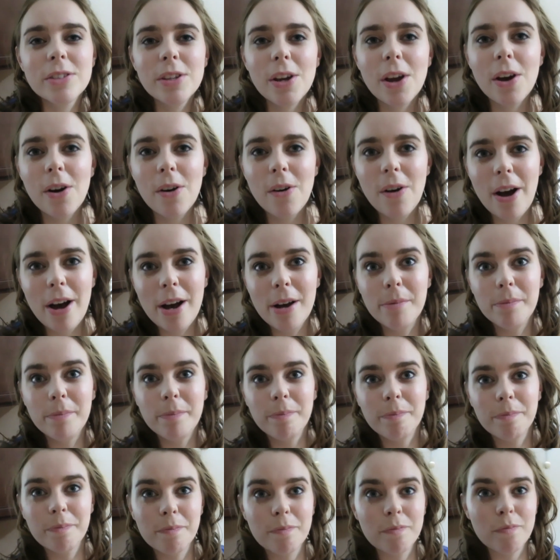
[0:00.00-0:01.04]
So,
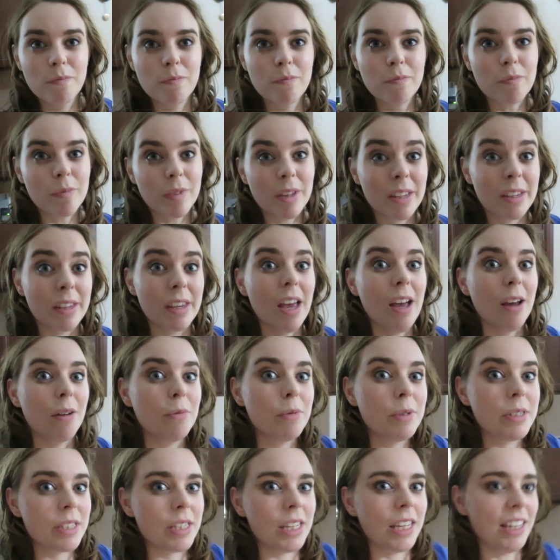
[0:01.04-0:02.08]
um, yeah,
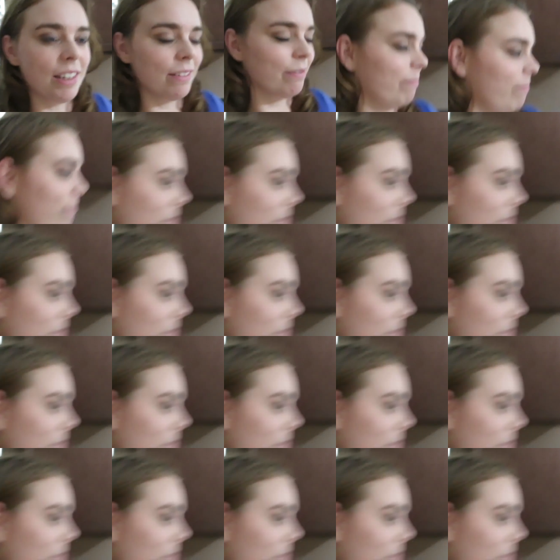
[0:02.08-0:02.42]
we'll see.